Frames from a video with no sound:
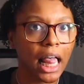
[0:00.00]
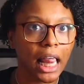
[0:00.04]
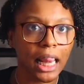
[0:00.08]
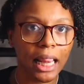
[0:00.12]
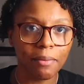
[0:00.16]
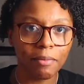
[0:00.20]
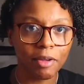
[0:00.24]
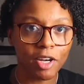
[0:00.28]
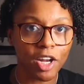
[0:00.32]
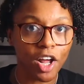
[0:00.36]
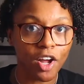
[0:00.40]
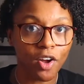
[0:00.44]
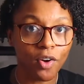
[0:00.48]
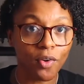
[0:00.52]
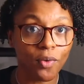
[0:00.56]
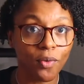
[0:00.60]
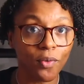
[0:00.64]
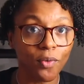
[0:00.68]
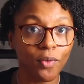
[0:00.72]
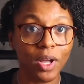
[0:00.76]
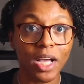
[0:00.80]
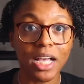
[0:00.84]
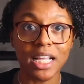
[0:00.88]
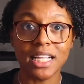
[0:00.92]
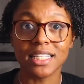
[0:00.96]
Let me know,
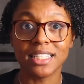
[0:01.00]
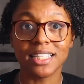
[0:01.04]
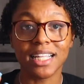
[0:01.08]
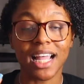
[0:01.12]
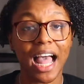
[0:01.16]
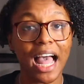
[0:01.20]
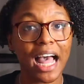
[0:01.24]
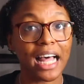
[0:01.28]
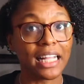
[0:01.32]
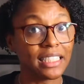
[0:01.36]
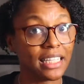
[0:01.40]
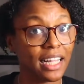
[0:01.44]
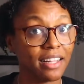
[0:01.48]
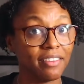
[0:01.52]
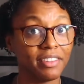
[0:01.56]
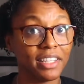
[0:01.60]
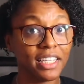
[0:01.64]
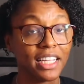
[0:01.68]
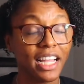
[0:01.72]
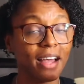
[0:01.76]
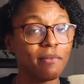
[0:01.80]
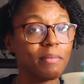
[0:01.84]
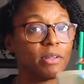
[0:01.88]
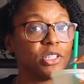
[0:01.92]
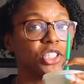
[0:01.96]
because I love it.
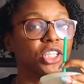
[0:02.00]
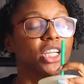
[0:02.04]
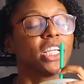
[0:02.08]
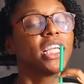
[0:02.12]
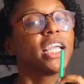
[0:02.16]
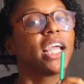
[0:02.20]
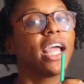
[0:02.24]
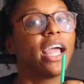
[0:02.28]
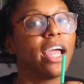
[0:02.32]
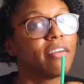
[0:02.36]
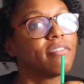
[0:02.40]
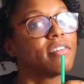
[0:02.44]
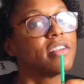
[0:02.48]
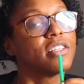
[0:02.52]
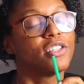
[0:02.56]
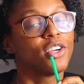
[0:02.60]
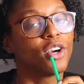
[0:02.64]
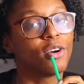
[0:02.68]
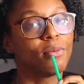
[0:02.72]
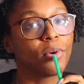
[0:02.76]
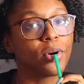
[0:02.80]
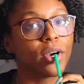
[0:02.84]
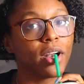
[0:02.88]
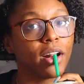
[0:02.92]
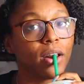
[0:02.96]
I've been drinking it every
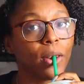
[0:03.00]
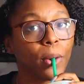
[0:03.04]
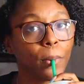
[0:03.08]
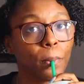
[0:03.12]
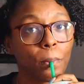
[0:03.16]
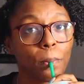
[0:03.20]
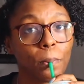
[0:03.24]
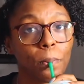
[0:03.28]
single morning.